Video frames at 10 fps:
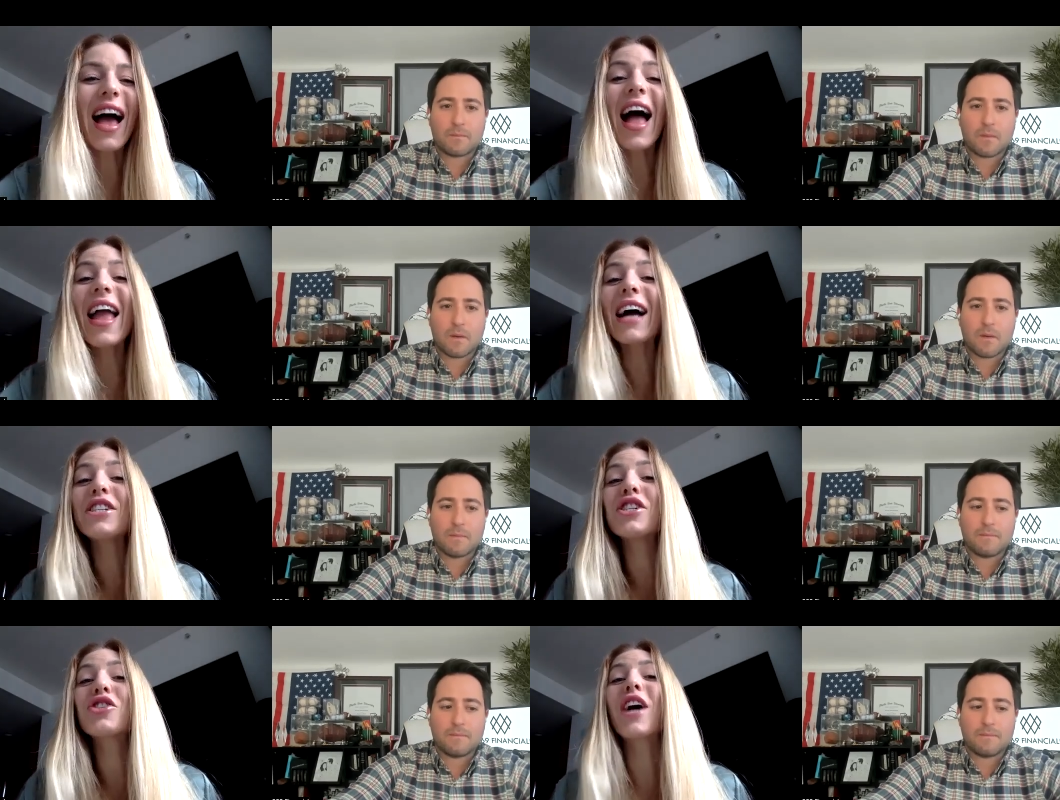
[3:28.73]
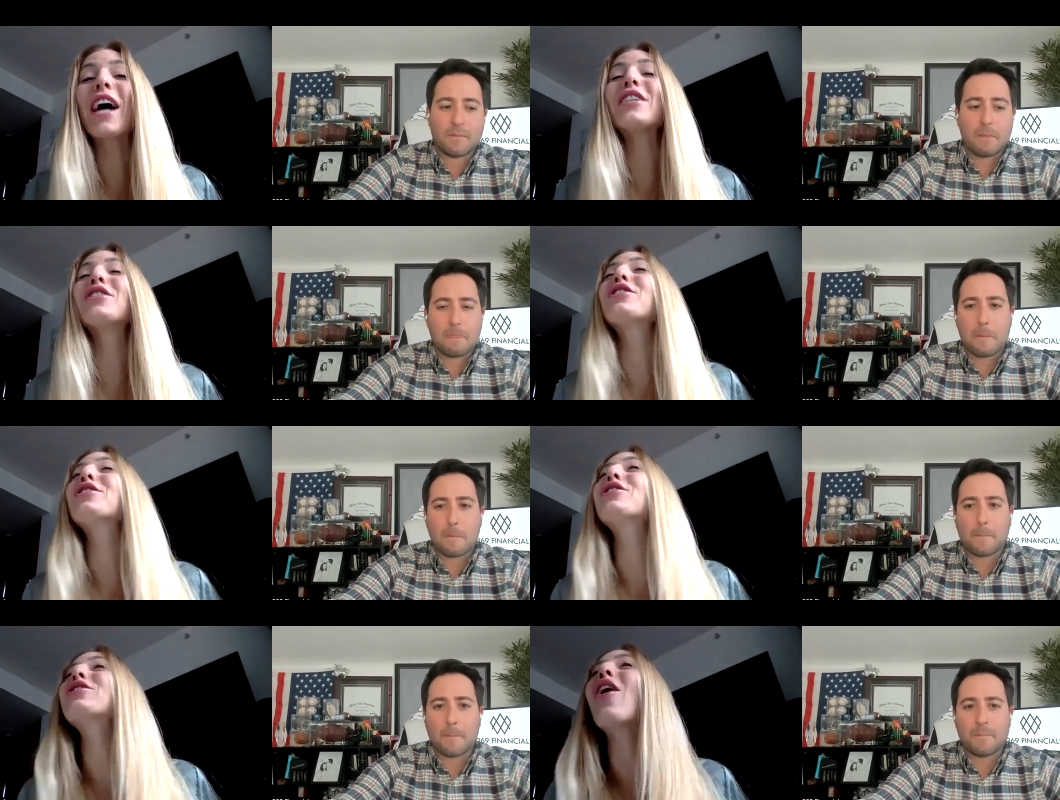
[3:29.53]
Speaker 1: I had to try
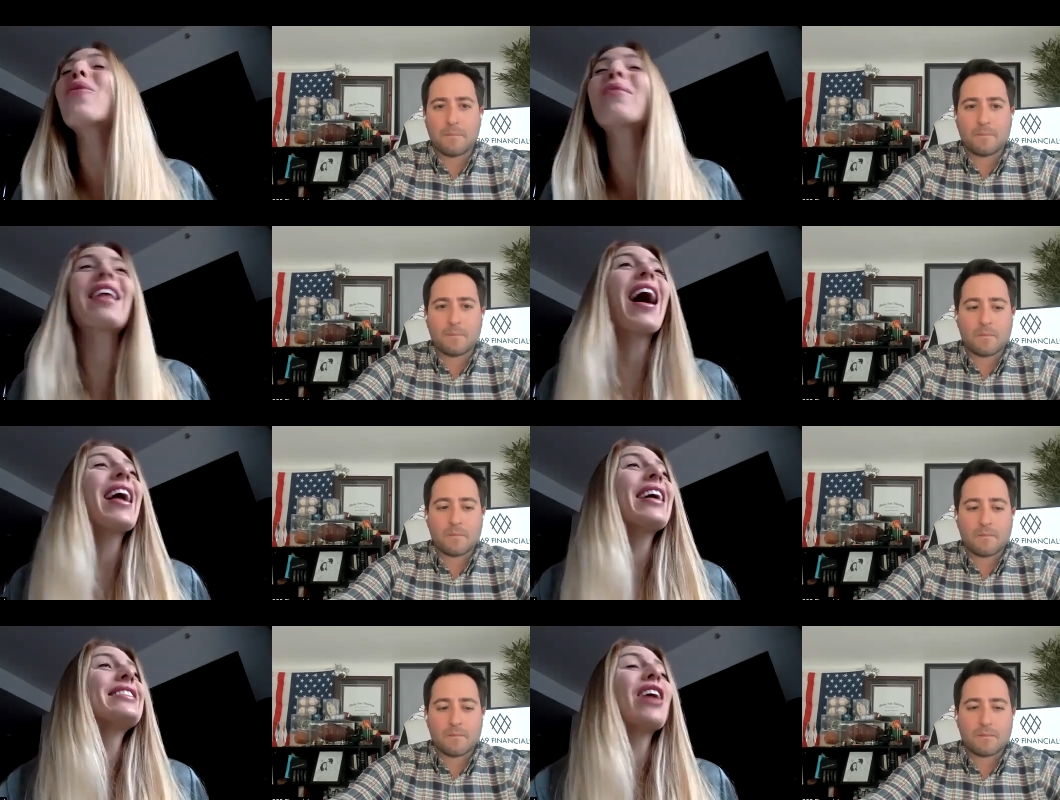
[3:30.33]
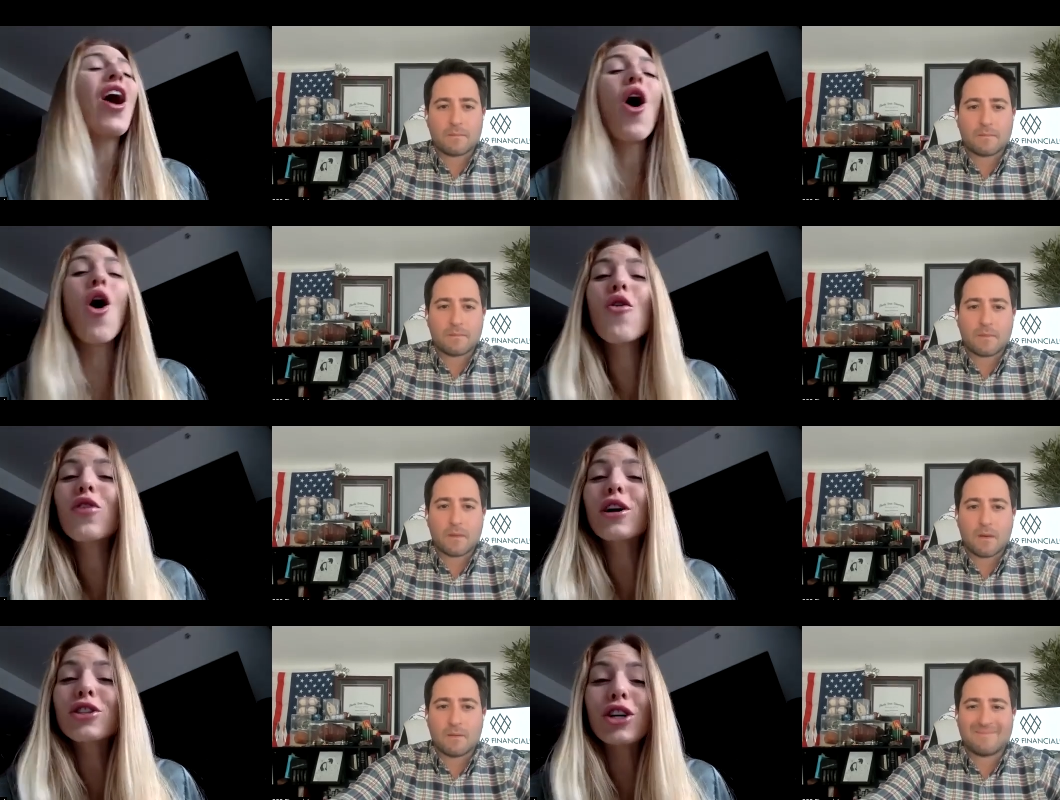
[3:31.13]
so many, I had to
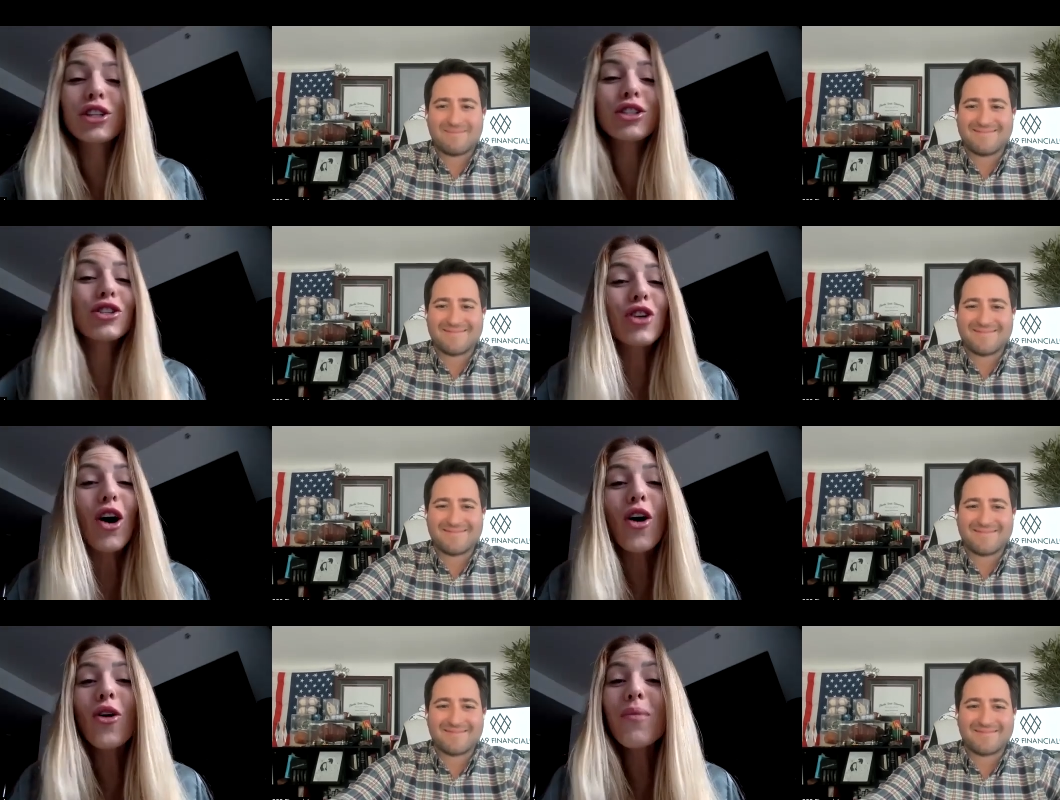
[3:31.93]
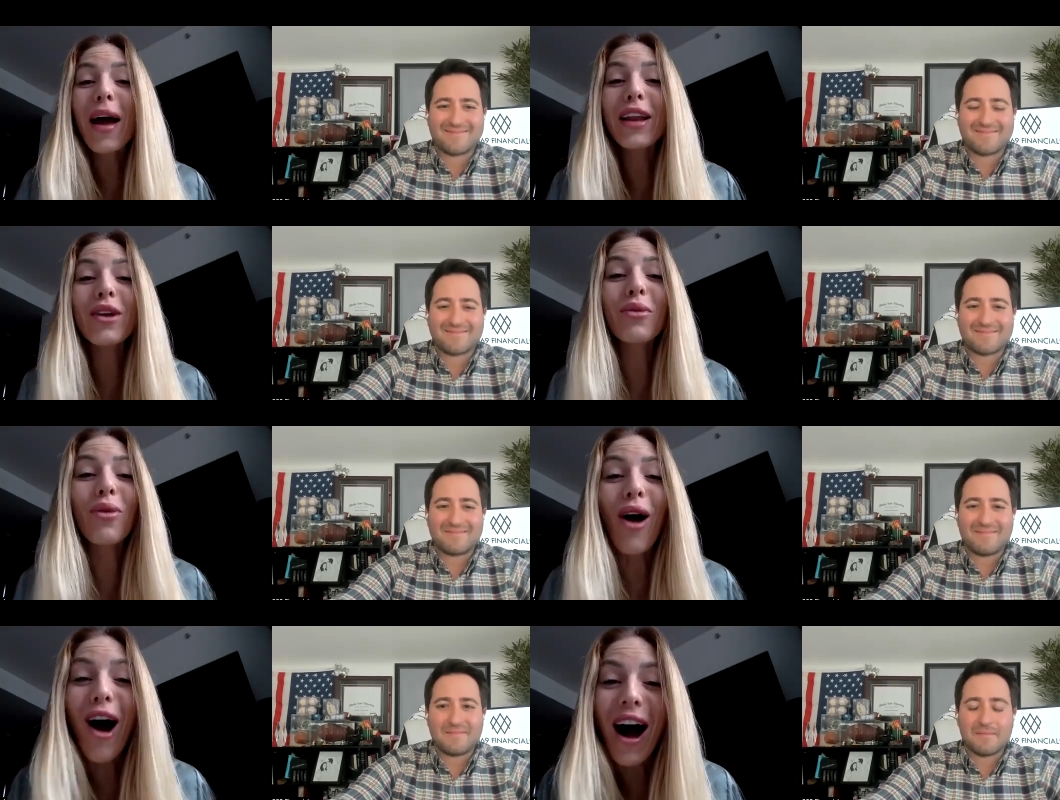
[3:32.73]
overturn so many
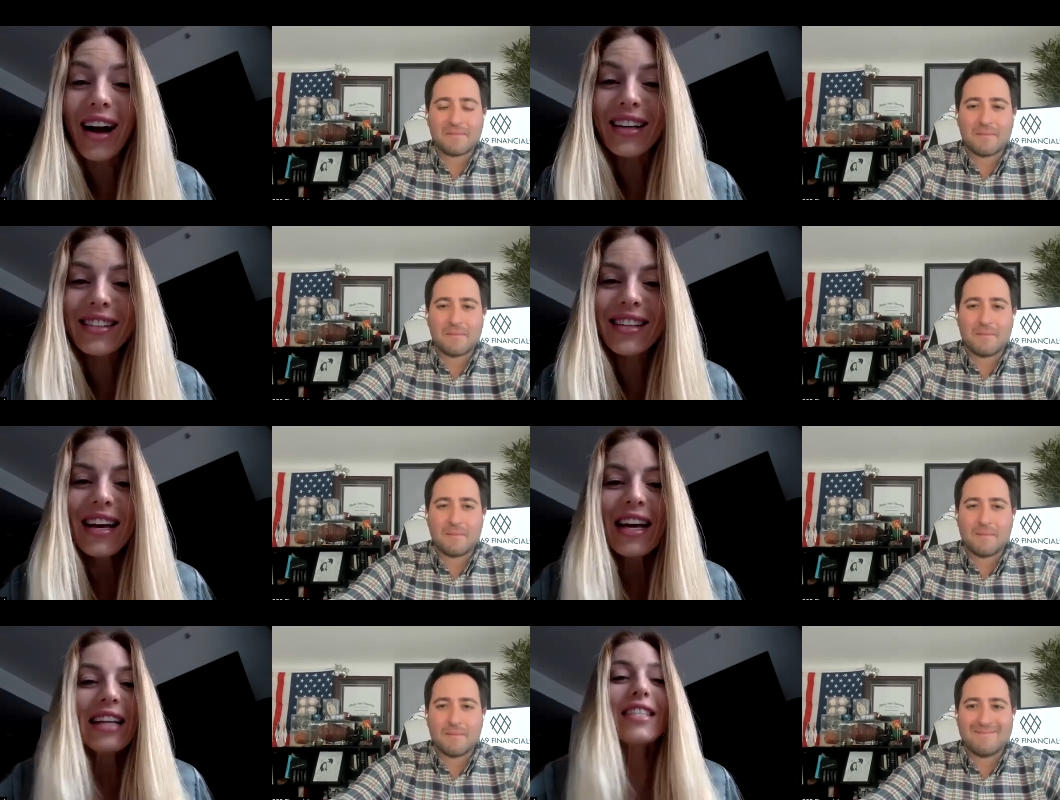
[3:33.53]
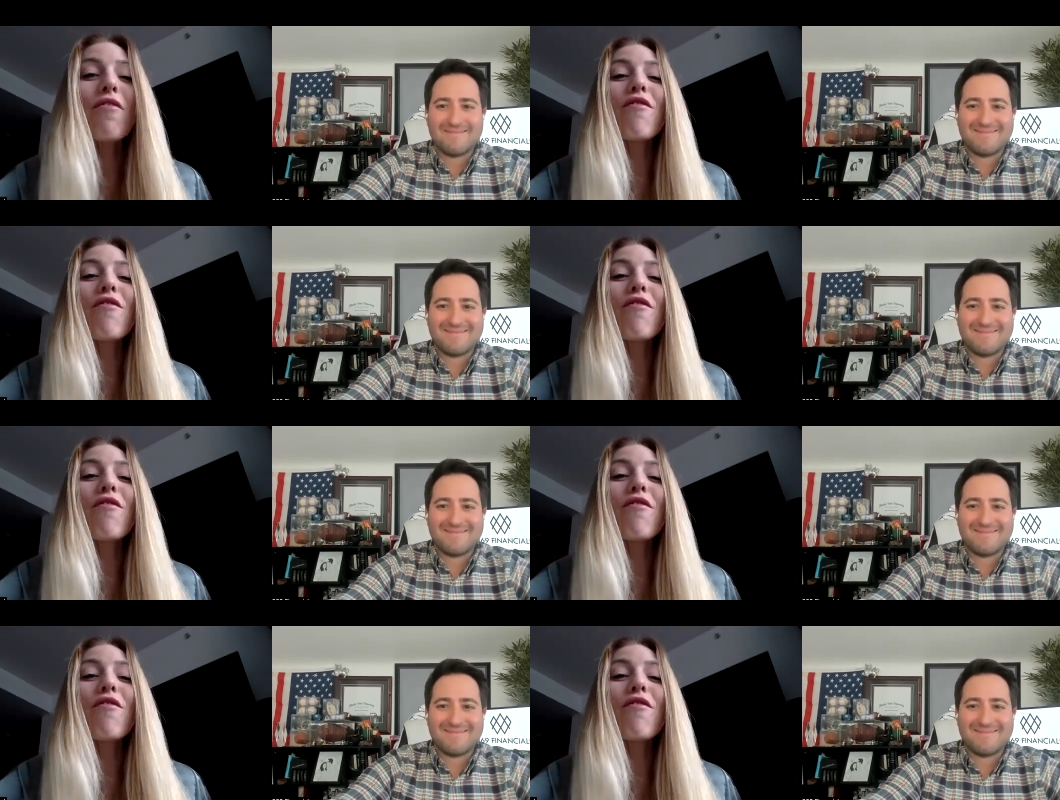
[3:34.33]
rocks to